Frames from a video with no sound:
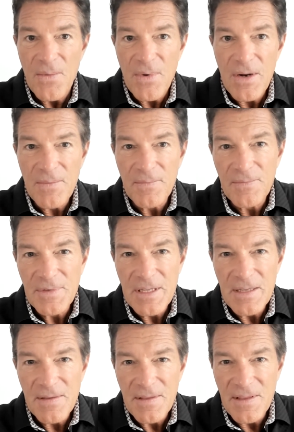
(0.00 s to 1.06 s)
Well,
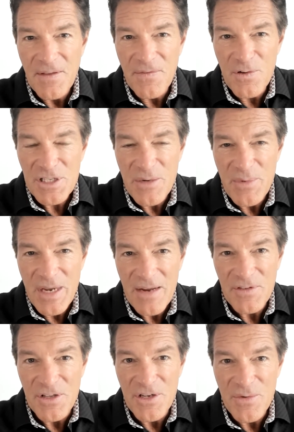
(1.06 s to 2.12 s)
the first thing we
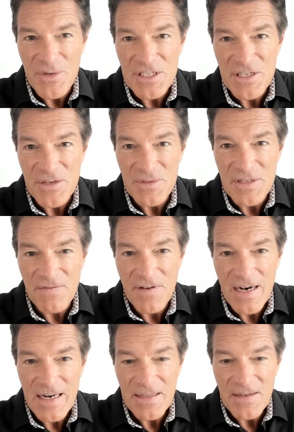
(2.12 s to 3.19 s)
have to do is to
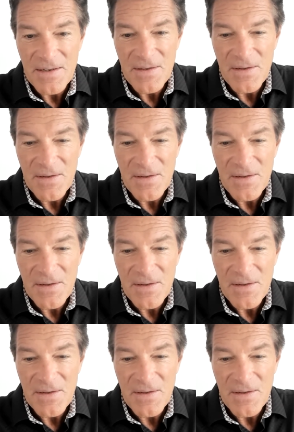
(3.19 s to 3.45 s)
define